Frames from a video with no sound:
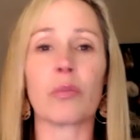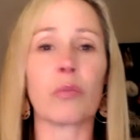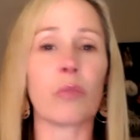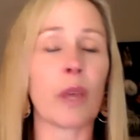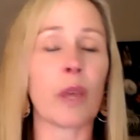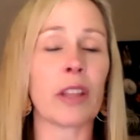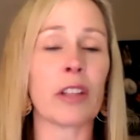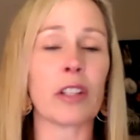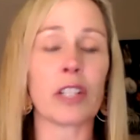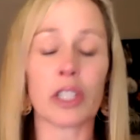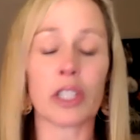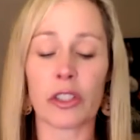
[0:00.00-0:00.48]

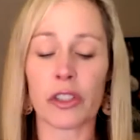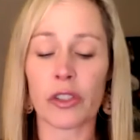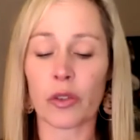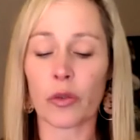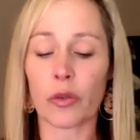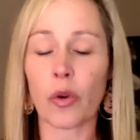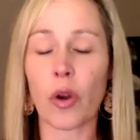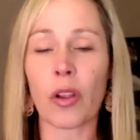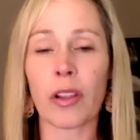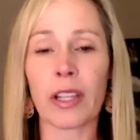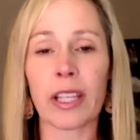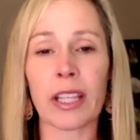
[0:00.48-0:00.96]
whether you're
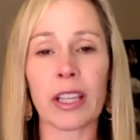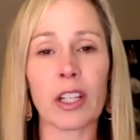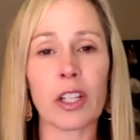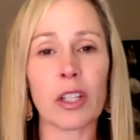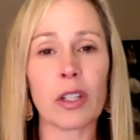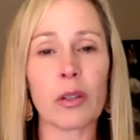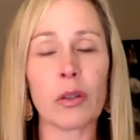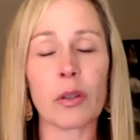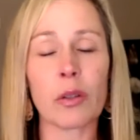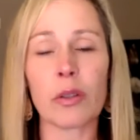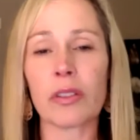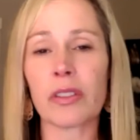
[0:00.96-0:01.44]
scrolling the
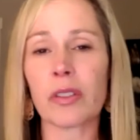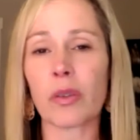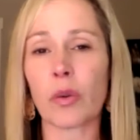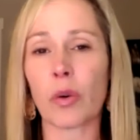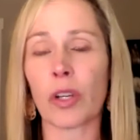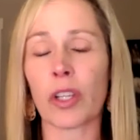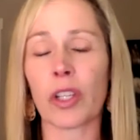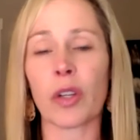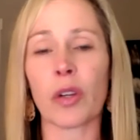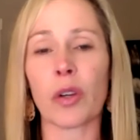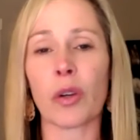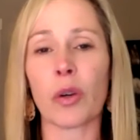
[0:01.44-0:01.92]
news or
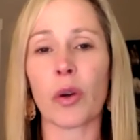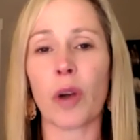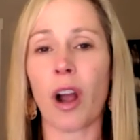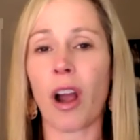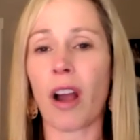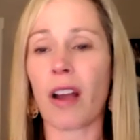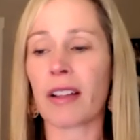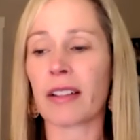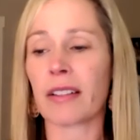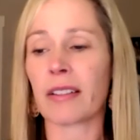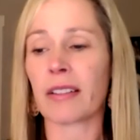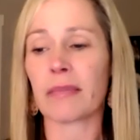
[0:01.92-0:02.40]
you're
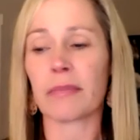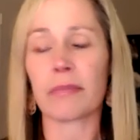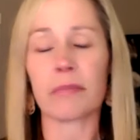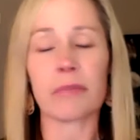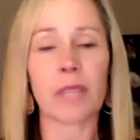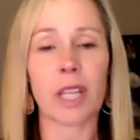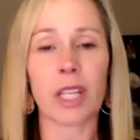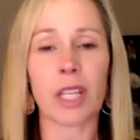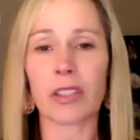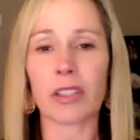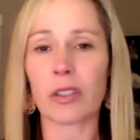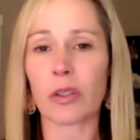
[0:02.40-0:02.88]
on
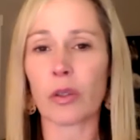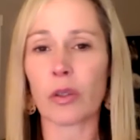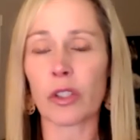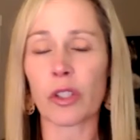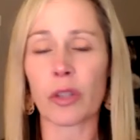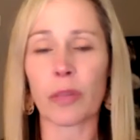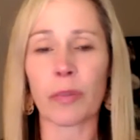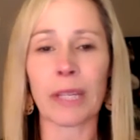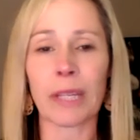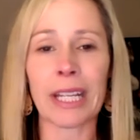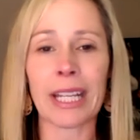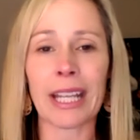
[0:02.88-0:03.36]
a
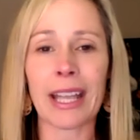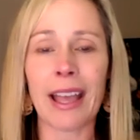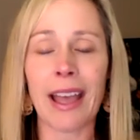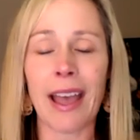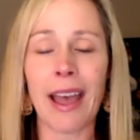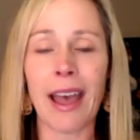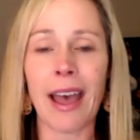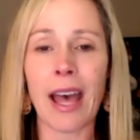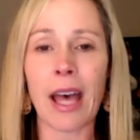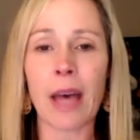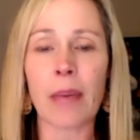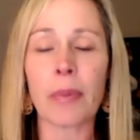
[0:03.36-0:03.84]
social media
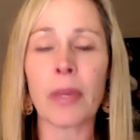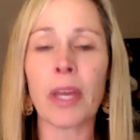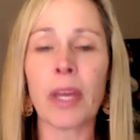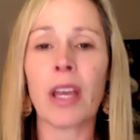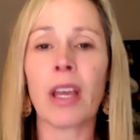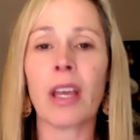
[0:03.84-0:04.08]
app,